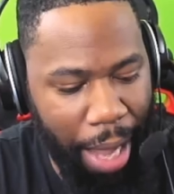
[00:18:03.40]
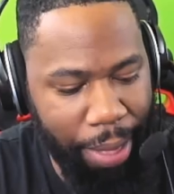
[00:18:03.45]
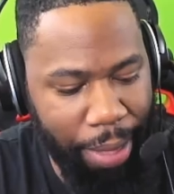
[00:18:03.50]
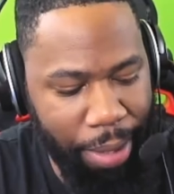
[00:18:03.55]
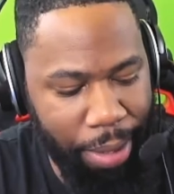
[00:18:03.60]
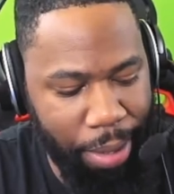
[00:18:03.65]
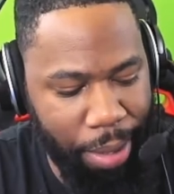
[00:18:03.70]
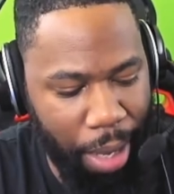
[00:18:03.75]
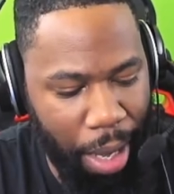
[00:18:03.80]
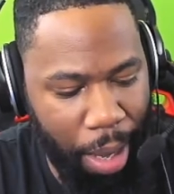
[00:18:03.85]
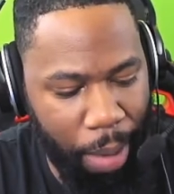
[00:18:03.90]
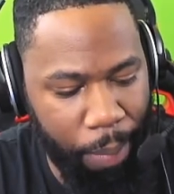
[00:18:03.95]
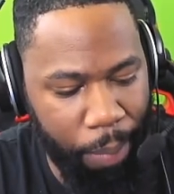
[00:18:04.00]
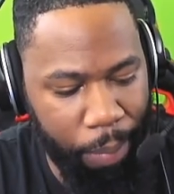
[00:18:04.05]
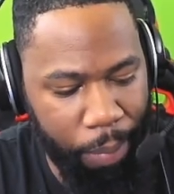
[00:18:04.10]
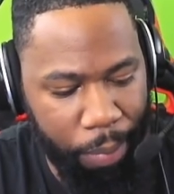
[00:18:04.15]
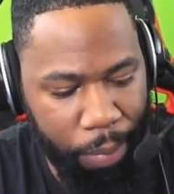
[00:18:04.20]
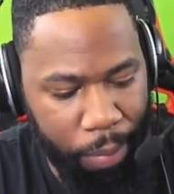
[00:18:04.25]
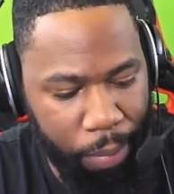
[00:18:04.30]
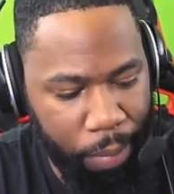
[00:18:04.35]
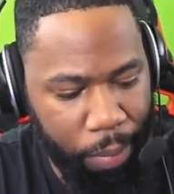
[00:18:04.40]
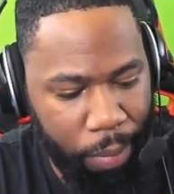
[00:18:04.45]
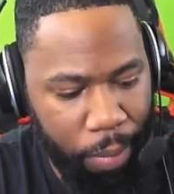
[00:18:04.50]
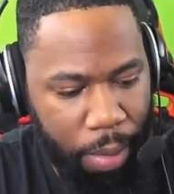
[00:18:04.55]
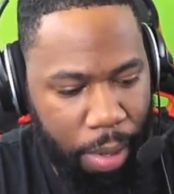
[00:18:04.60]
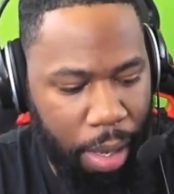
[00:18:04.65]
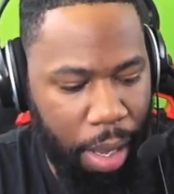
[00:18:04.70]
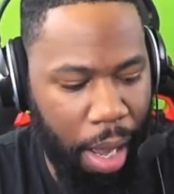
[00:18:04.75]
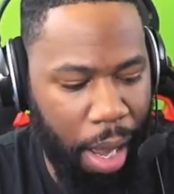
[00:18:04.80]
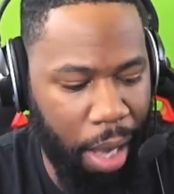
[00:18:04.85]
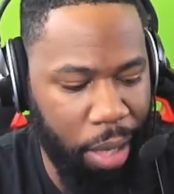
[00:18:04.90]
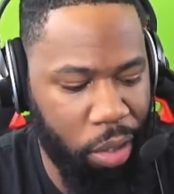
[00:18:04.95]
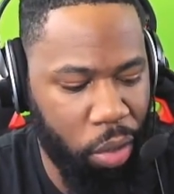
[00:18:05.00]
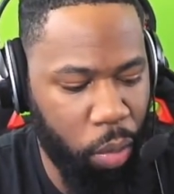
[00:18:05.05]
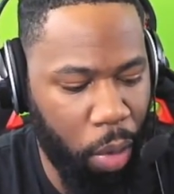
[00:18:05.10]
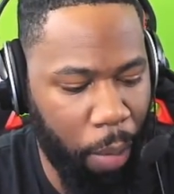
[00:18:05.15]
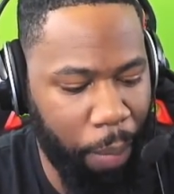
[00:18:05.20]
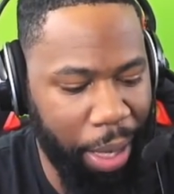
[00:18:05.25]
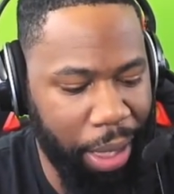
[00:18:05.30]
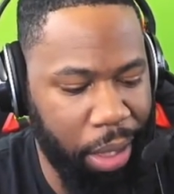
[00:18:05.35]
this up uh, to where
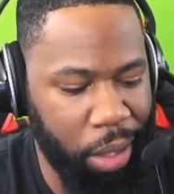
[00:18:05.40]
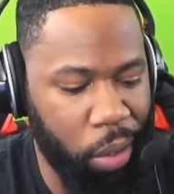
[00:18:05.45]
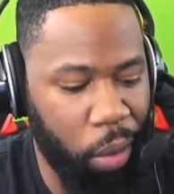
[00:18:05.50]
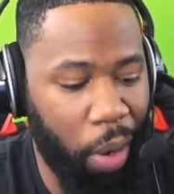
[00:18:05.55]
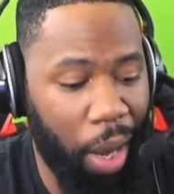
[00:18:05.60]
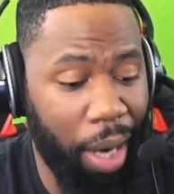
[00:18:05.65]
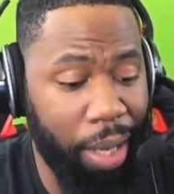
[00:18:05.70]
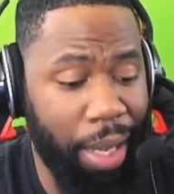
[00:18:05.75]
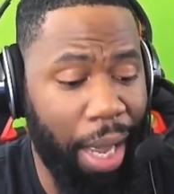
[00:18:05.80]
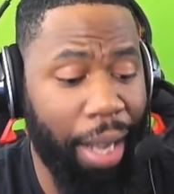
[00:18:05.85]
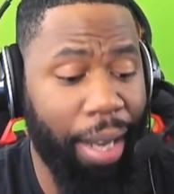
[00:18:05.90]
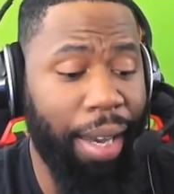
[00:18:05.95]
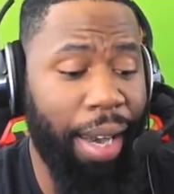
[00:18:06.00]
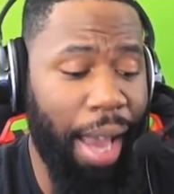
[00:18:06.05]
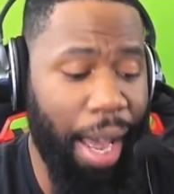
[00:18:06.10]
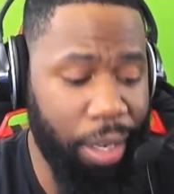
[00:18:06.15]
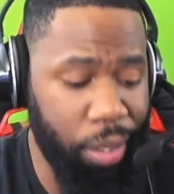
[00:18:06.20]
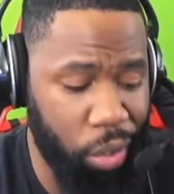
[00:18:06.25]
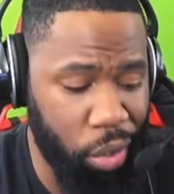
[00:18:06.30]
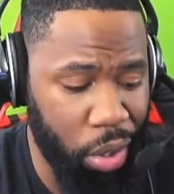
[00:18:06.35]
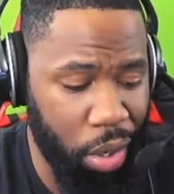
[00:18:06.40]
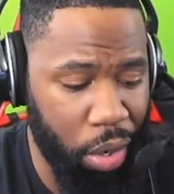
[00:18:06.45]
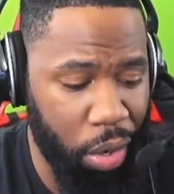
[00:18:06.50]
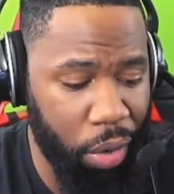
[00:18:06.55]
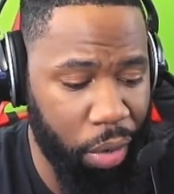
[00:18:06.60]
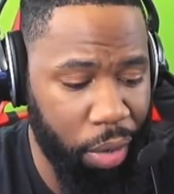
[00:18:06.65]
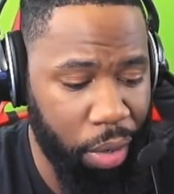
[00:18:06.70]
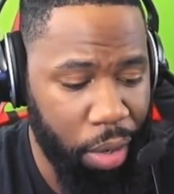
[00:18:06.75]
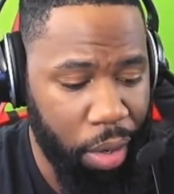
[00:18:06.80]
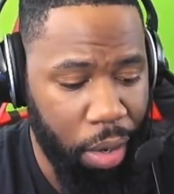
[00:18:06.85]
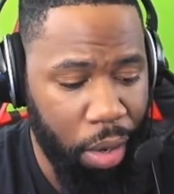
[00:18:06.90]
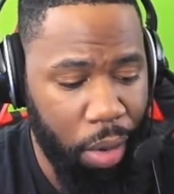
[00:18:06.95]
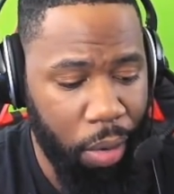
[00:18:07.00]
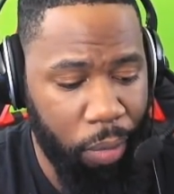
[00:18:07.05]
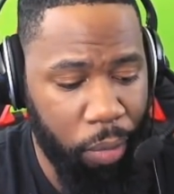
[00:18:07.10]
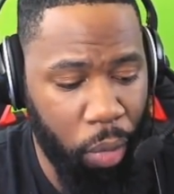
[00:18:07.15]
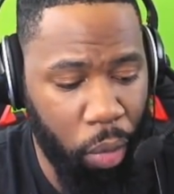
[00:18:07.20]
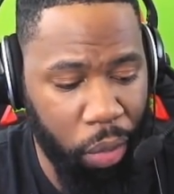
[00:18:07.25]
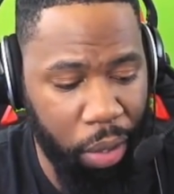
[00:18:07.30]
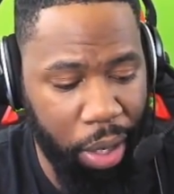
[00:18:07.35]
we get the Dokkan attack next turn
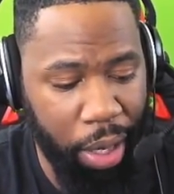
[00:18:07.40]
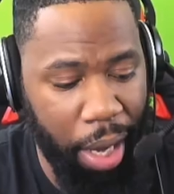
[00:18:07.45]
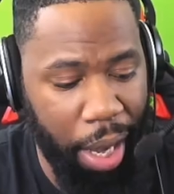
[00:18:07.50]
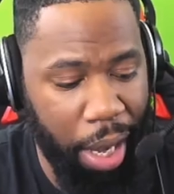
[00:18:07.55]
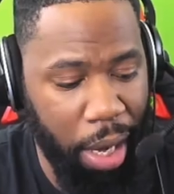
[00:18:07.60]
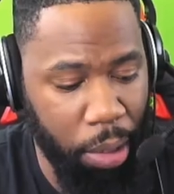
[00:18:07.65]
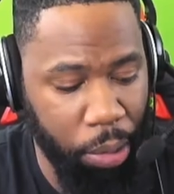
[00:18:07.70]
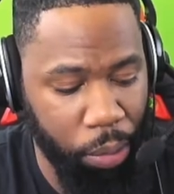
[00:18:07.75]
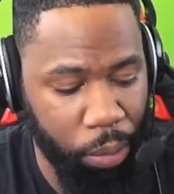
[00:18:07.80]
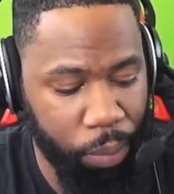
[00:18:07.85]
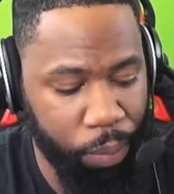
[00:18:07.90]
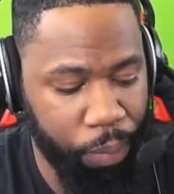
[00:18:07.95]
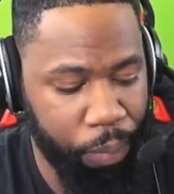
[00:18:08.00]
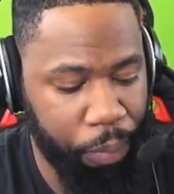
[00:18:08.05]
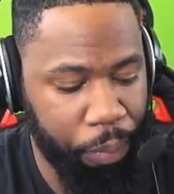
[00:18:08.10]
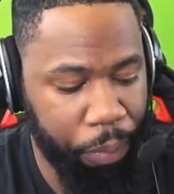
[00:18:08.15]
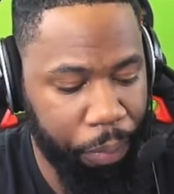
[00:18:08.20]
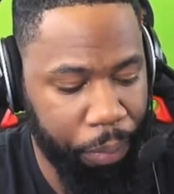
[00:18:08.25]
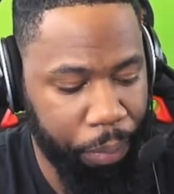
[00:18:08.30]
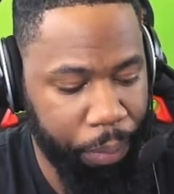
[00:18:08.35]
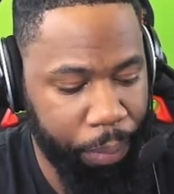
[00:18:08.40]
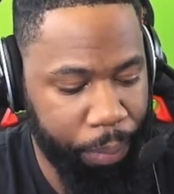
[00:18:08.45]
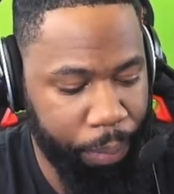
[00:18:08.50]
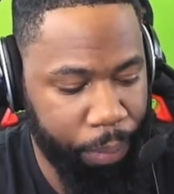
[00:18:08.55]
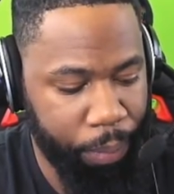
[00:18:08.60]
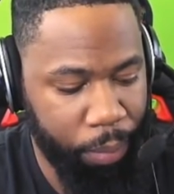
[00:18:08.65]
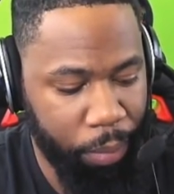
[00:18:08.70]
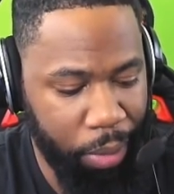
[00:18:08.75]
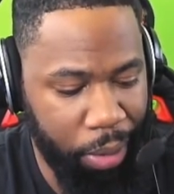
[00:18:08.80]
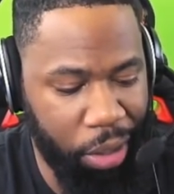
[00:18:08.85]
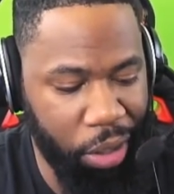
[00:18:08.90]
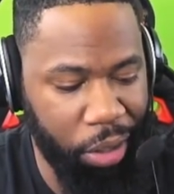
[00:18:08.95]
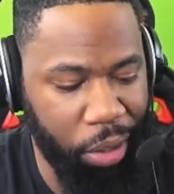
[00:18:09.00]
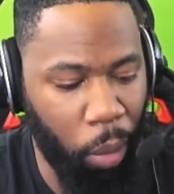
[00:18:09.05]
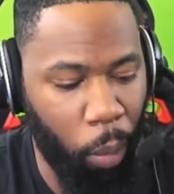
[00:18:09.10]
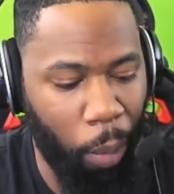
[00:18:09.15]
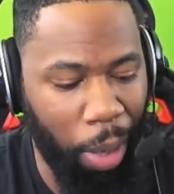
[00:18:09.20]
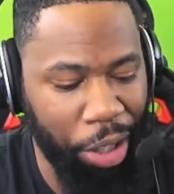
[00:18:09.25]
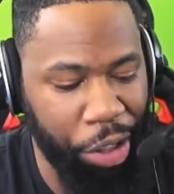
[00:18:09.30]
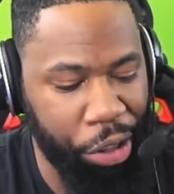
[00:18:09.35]
for the KO. Just a
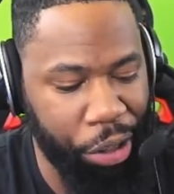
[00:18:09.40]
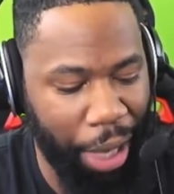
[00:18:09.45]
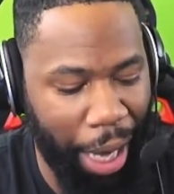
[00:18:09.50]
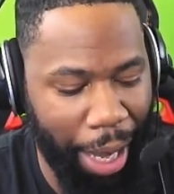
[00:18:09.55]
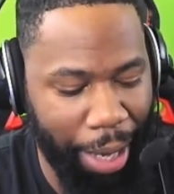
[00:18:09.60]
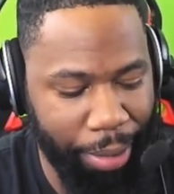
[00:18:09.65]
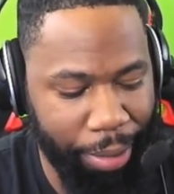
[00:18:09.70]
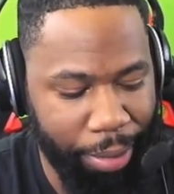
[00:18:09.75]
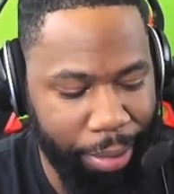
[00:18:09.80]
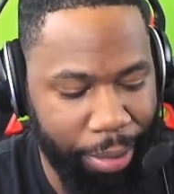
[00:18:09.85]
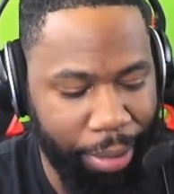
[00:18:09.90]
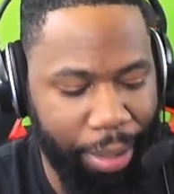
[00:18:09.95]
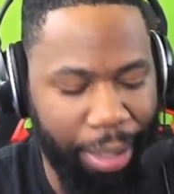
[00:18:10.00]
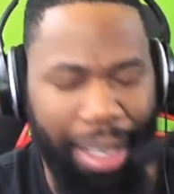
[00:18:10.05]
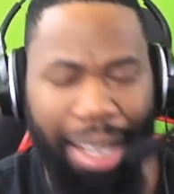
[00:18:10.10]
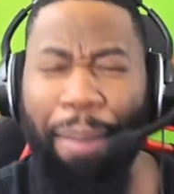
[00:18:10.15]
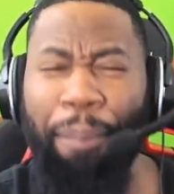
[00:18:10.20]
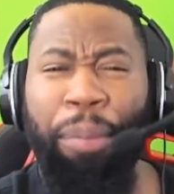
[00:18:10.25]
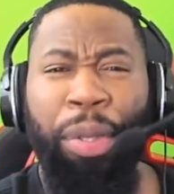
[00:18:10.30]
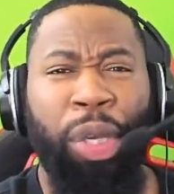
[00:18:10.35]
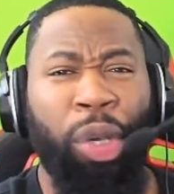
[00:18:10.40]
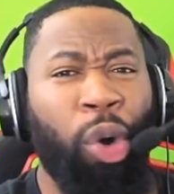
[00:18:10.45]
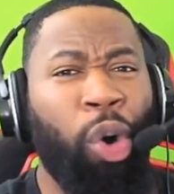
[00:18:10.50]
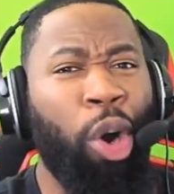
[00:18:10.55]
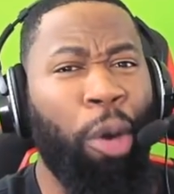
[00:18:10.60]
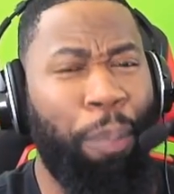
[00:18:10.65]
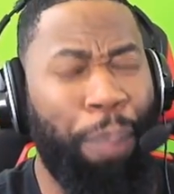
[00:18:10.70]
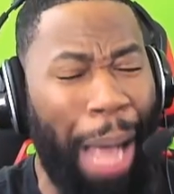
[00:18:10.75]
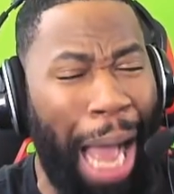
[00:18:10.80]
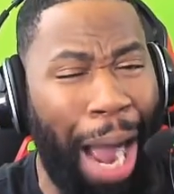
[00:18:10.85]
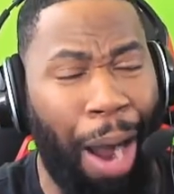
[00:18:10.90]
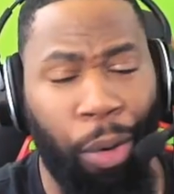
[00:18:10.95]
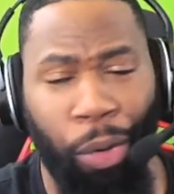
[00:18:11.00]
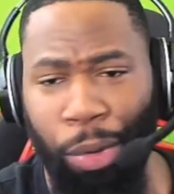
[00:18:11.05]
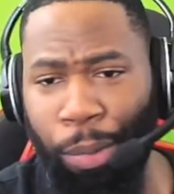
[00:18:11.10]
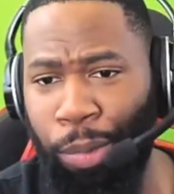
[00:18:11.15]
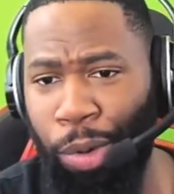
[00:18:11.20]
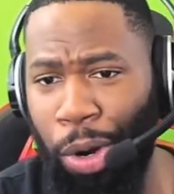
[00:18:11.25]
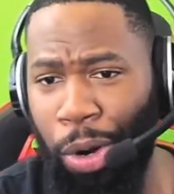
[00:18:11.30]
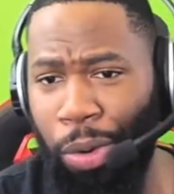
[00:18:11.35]
one shot pure power,
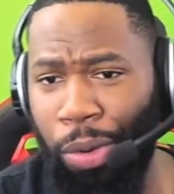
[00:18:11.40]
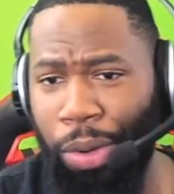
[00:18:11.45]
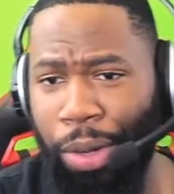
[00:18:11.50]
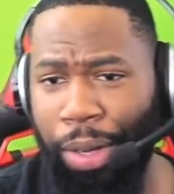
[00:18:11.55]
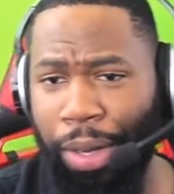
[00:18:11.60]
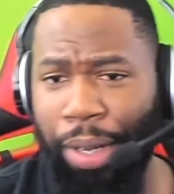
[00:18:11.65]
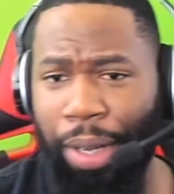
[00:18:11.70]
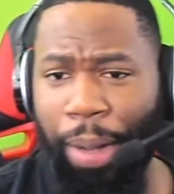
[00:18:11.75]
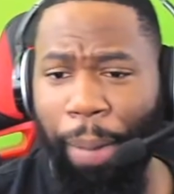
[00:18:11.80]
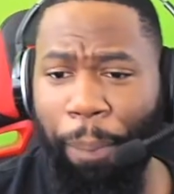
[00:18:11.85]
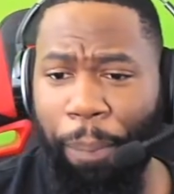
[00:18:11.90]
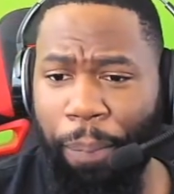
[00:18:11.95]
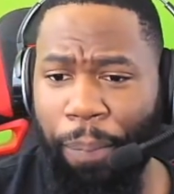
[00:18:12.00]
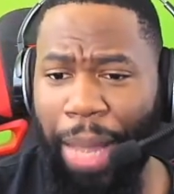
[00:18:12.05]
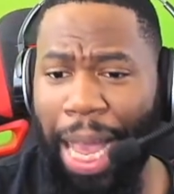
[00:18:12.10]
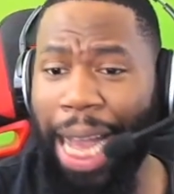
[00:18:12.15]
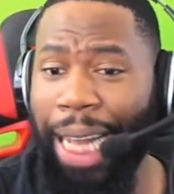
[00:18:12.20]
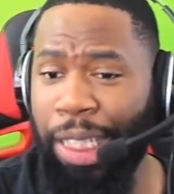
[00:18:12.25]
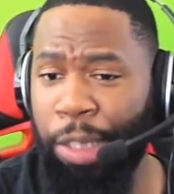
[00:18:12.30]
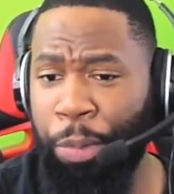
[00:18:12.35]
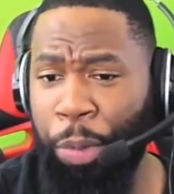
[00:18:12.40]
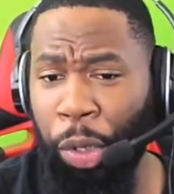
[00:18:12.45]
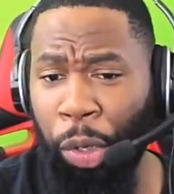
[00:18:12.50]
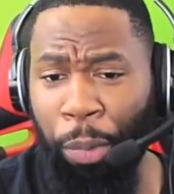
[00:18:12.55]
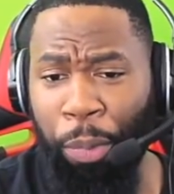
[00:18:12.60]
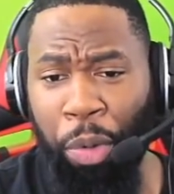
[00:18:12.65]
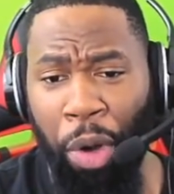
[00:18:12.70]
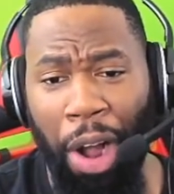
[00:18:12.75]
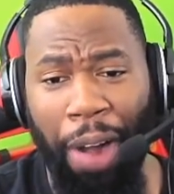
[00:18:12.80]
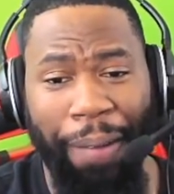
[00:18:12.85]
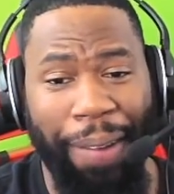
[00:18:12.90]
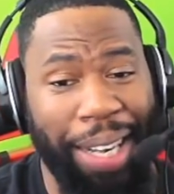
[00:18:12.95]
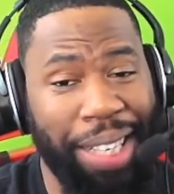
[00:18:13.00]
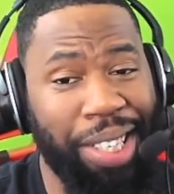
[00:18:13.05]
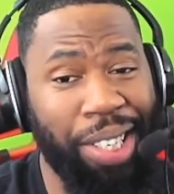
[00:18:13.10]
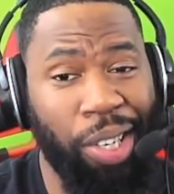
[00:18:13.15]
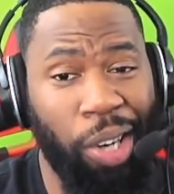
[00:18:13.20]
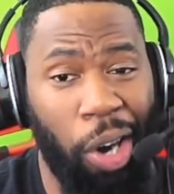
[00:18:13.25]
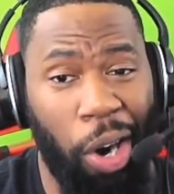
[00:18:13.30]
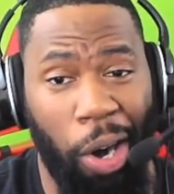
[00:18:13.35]
bro. Hits pure progress
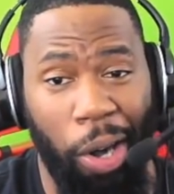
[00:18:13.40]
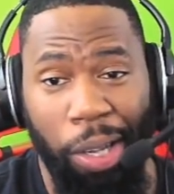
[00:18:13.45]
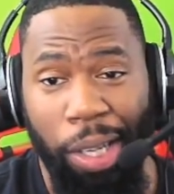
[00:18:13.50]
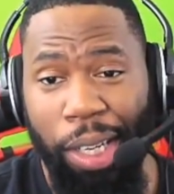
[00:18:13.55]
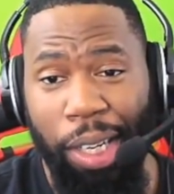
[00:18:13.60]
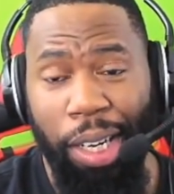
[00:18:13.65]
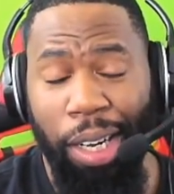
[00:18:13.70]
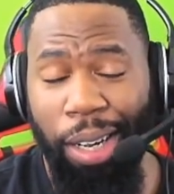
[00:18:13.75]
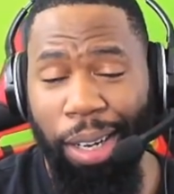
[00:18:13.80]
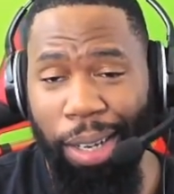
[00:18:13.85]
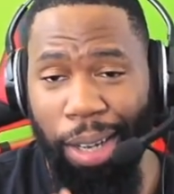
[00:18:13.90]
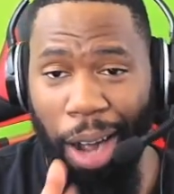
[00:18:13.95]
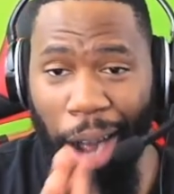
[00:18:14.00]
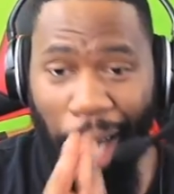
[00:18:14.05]
and all. All